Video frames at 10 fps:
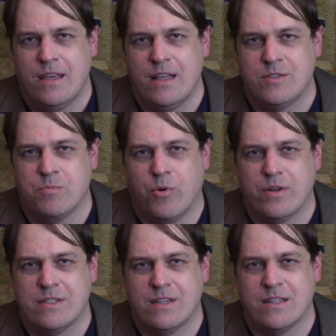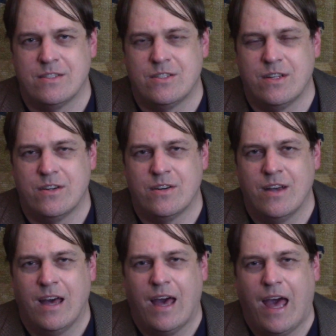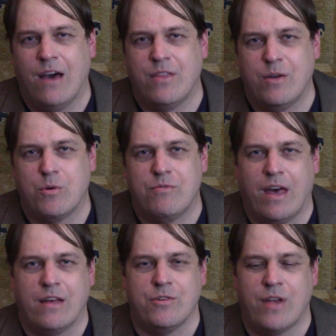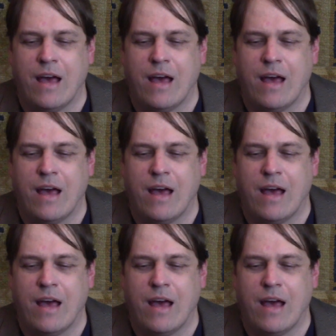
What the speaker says: it's important to consider how they were valued,